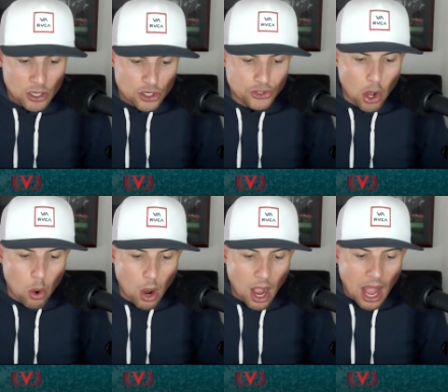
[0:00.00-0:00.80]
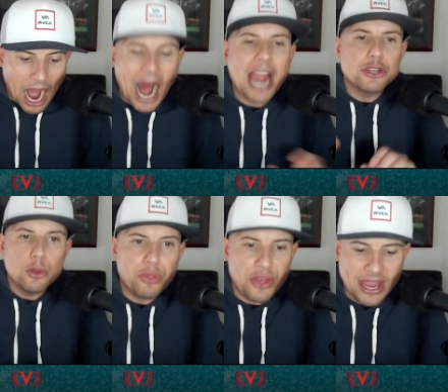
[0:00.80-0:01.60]
So I do
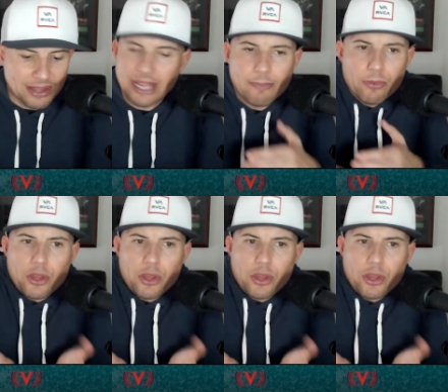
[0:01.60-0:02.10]
think, like,